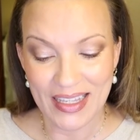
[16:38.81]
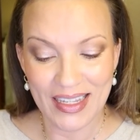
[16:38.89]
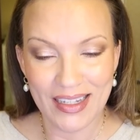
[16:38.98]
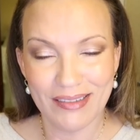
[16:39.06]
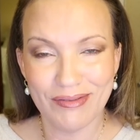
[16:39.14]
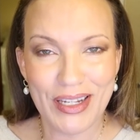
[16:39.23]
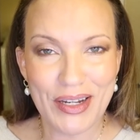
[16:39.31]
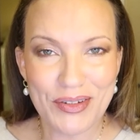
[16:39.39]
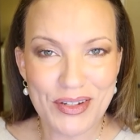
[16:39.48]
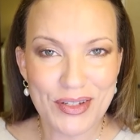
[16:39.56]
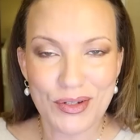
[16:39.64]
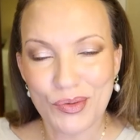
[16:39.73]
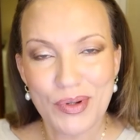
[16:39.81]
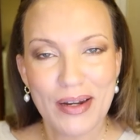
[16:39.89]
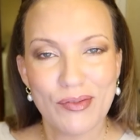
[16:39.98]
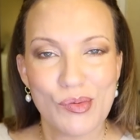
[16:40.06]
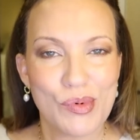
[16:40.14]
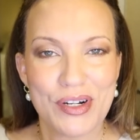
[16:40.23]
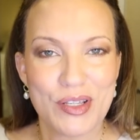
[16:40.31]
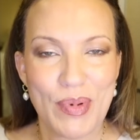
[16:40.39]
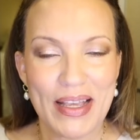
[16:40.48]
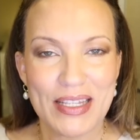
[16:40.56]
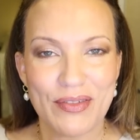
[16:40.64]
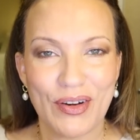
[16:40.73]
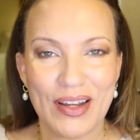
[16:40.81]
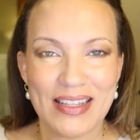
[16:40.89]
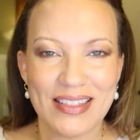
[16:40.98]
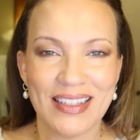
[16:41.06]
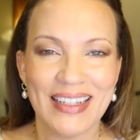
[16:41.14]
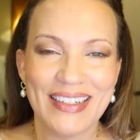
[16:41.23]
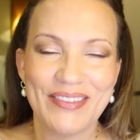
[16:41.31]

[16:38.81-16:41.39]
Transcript: And, you know, just do whatever works best for us.